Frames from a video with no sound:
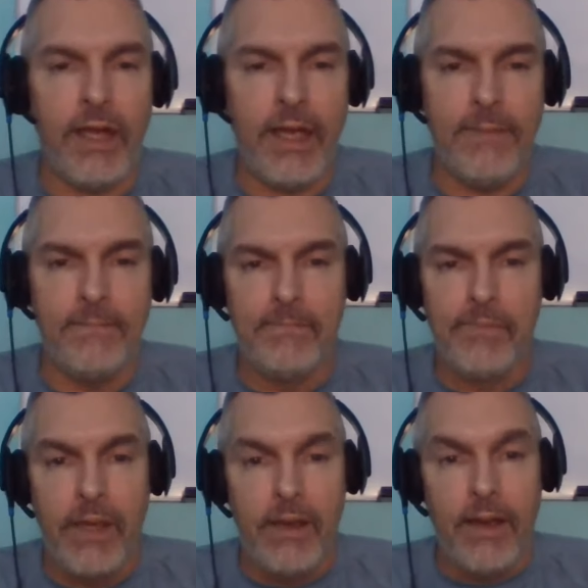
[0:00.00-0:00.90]
A.
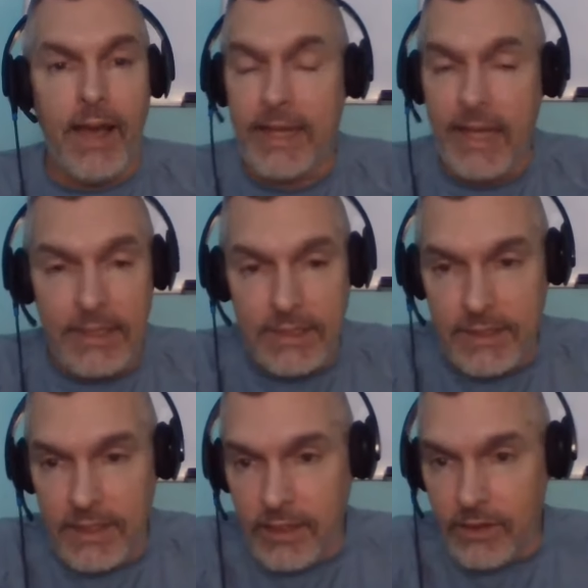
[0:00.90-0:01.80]
I can't
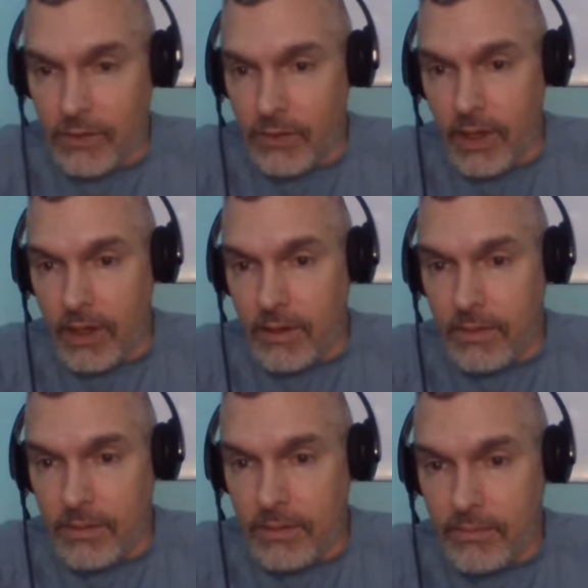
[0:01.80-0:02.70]
see your uh,
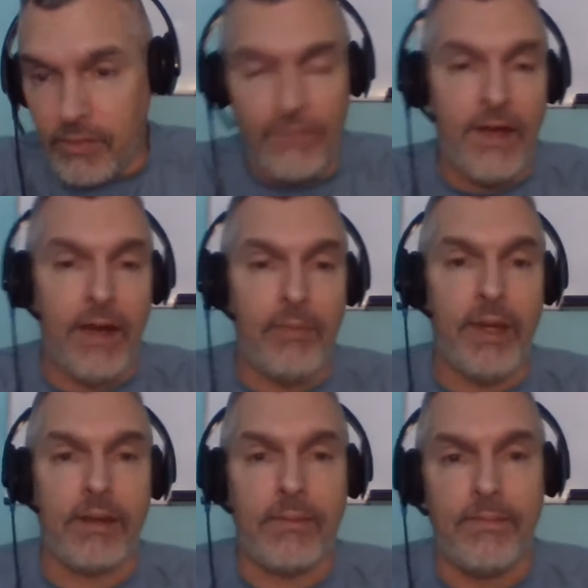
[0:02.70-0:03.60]
profile
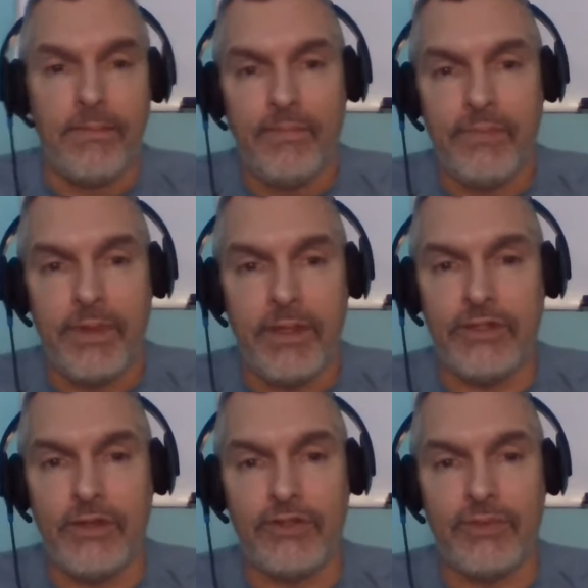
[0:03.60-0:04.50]
pic. It's
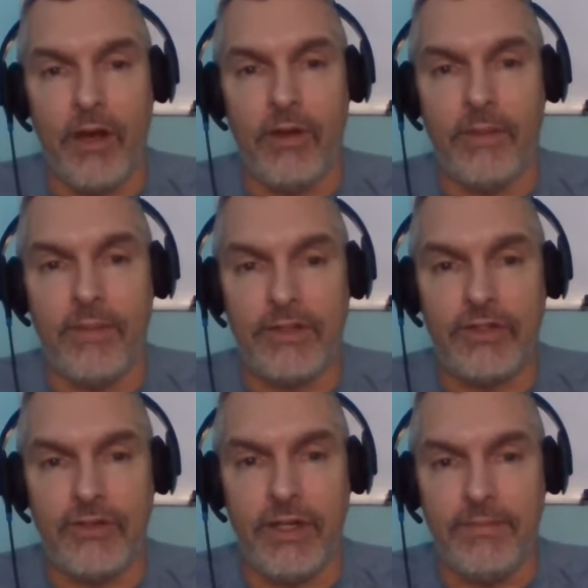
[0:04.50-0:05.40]
so small on my
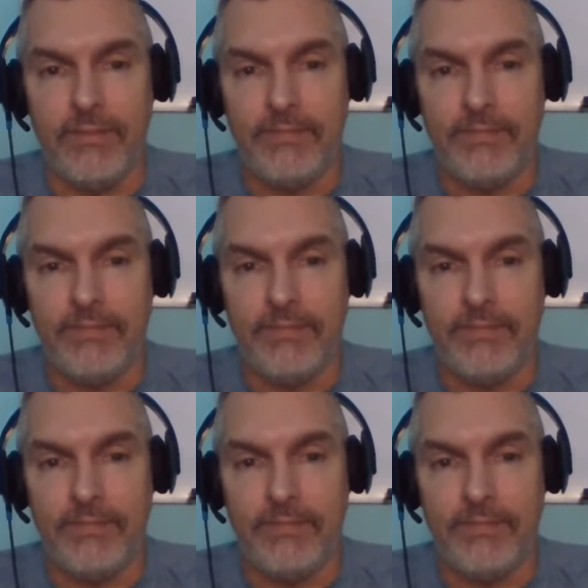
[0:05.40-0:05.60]
screen.